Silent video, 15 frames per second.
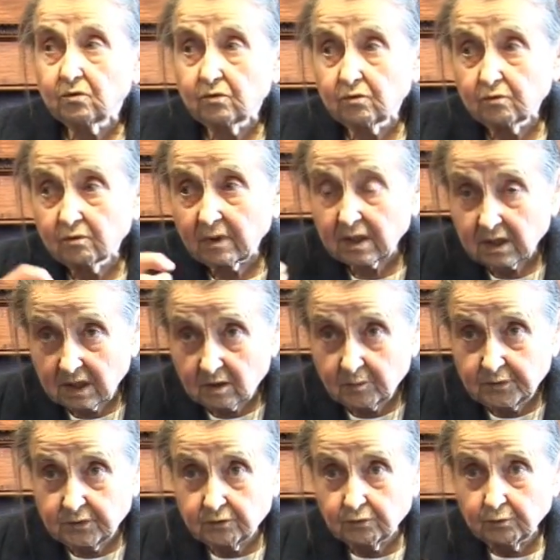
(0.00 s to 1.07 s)
to
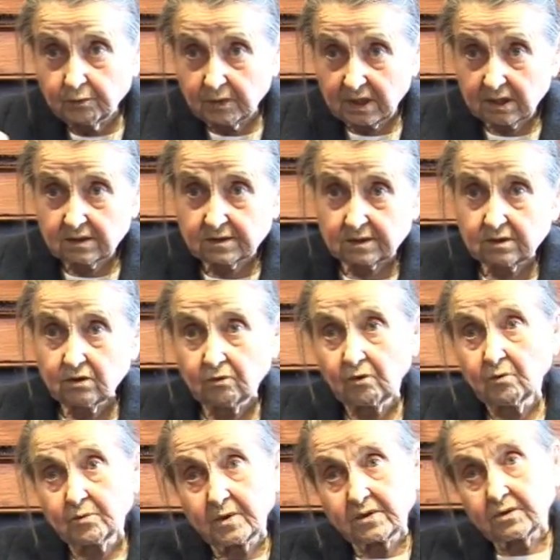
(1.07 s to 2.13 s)
help you with, you know,
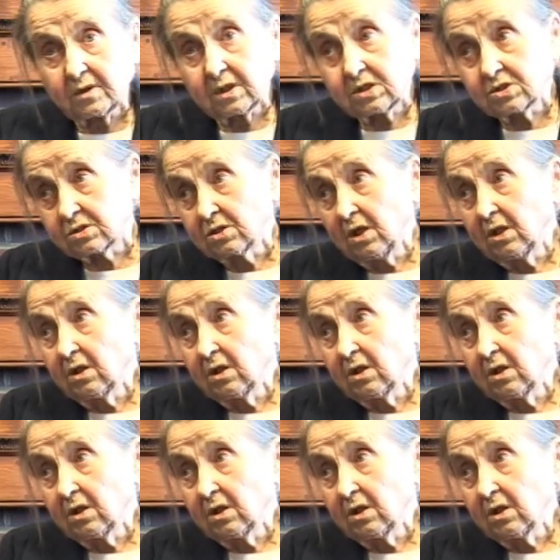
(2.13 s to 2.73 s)
whether it's,